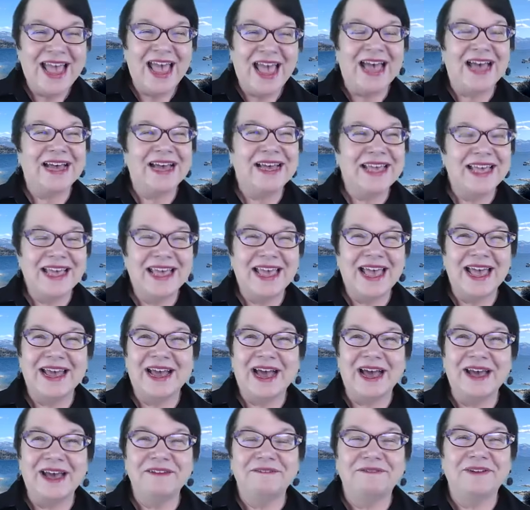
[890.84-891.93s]
uh,
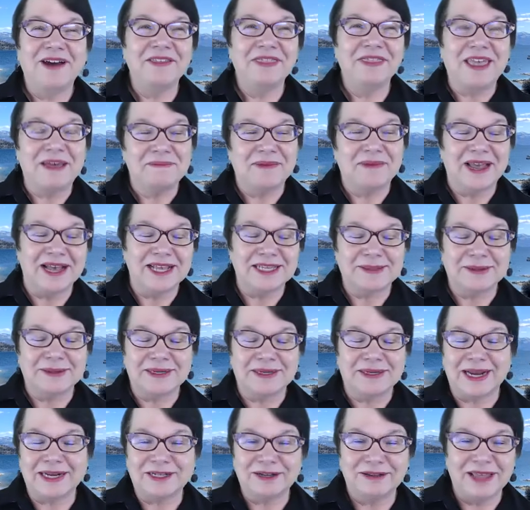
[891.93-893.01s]
I find that my husband and
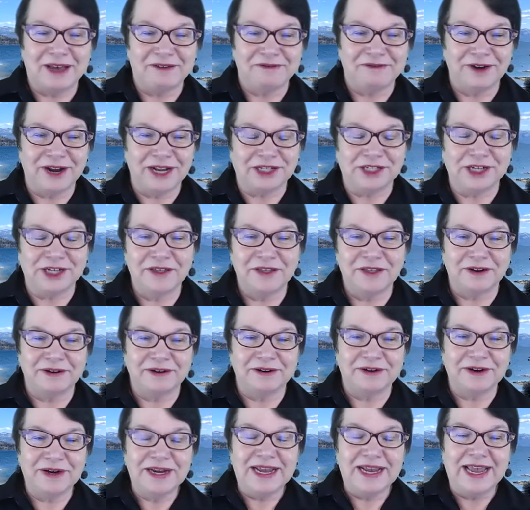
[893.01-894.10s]
I do that for each
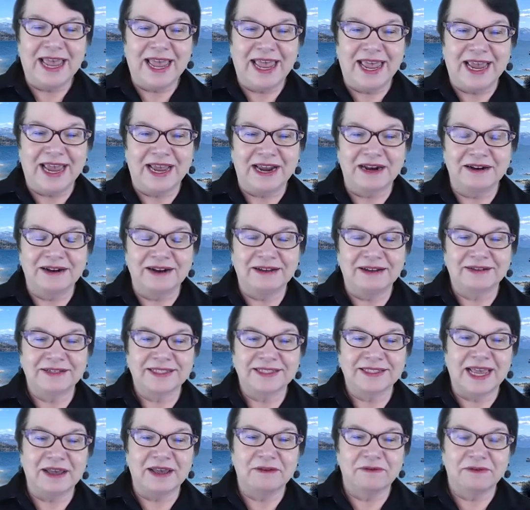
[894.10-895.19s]
other, and he'll
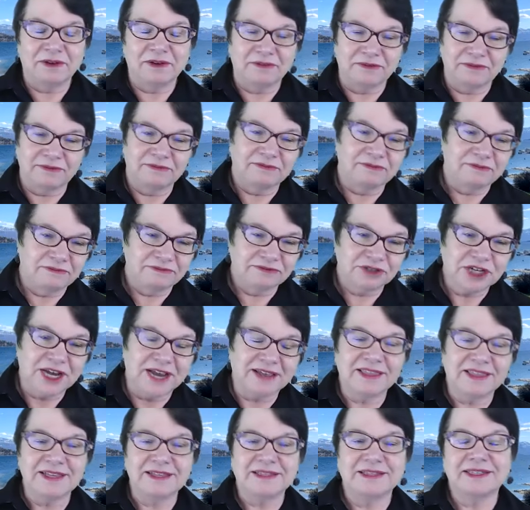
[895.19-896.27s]
say, "Well,
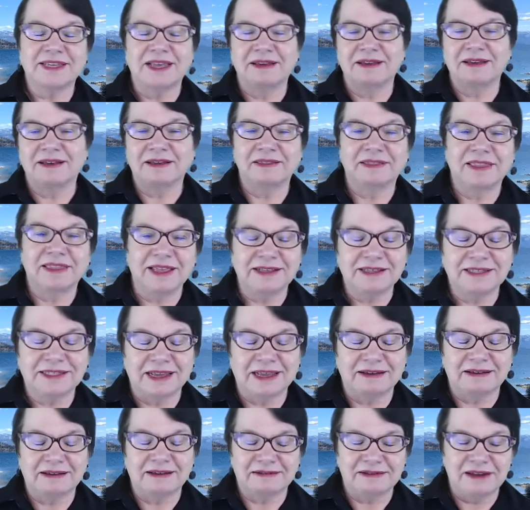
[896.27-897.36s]
check this
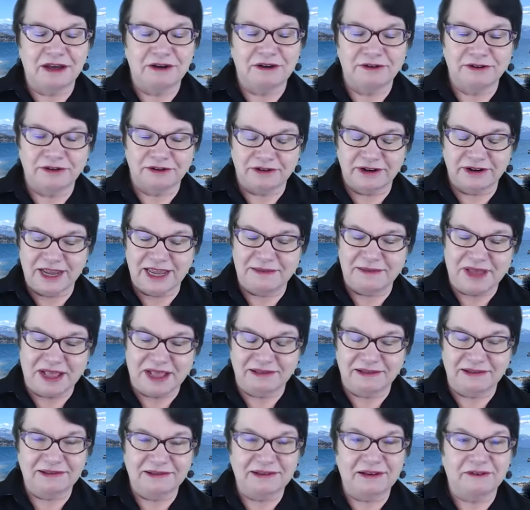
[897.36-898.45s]
note or
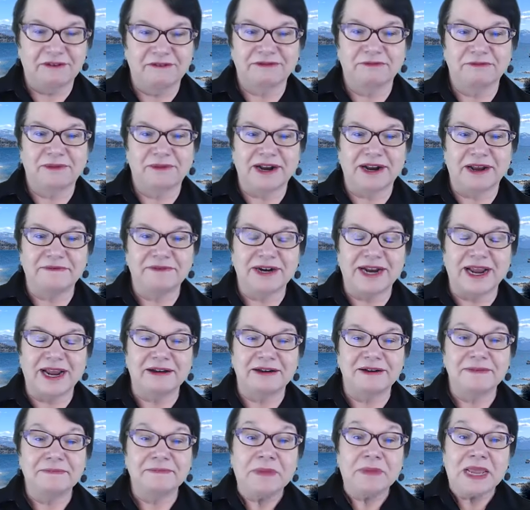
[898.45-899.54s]
email or whatever
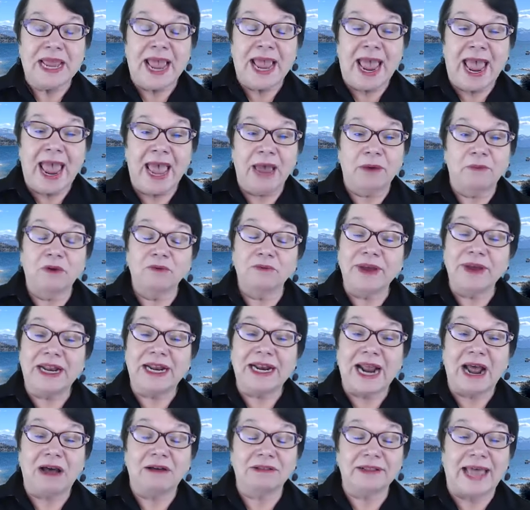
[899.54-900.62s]
down," and we'll read
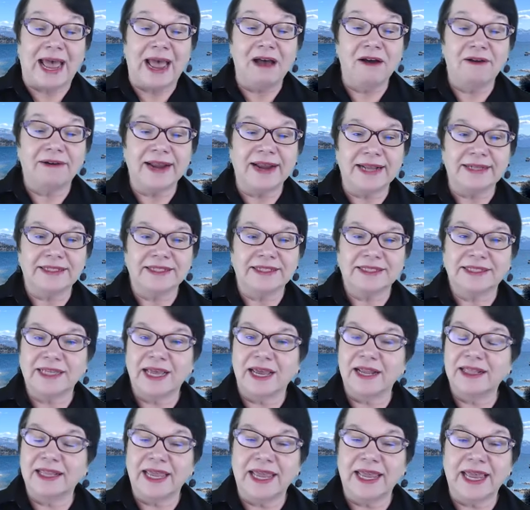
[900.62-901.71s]
it out loud, and
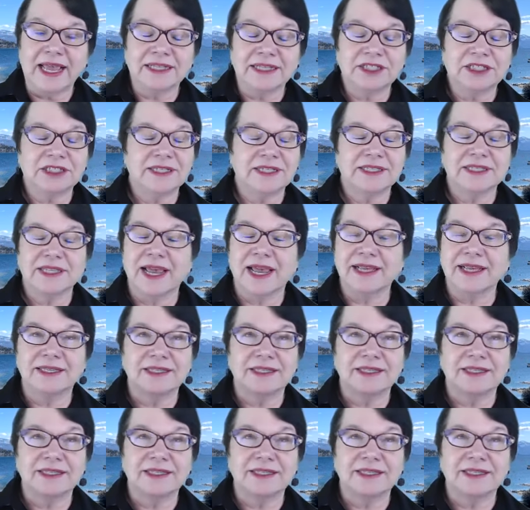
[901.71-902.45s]
suddenly it's just like